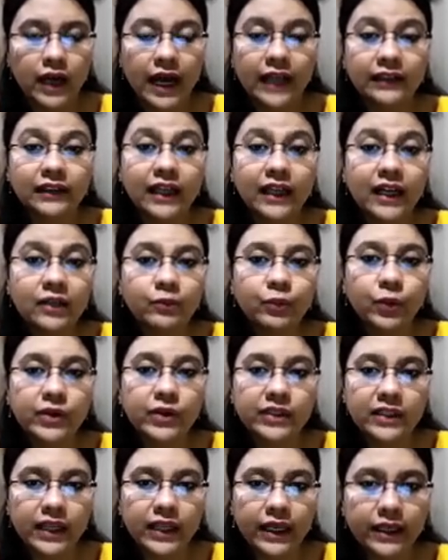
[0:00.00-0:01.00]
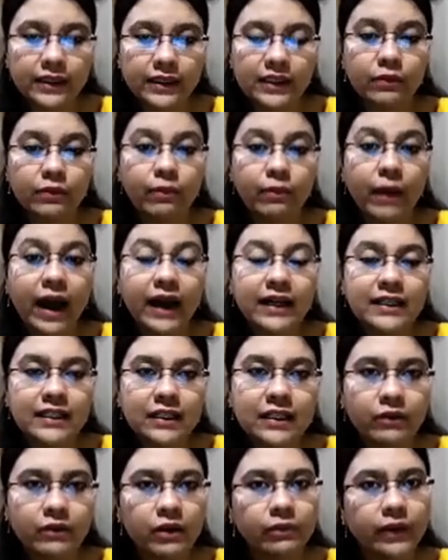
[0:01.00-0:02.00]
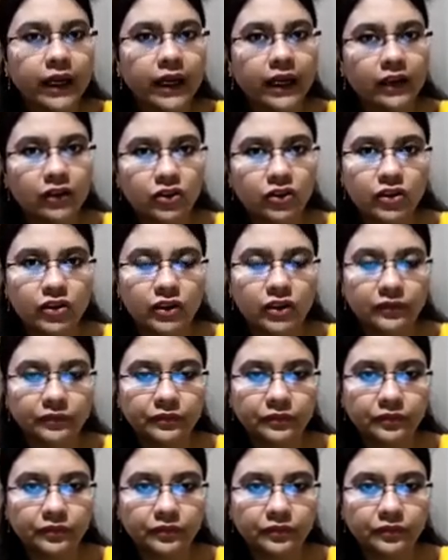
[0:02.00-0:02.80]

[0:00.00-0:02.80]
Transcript: And that possessed maximum energy.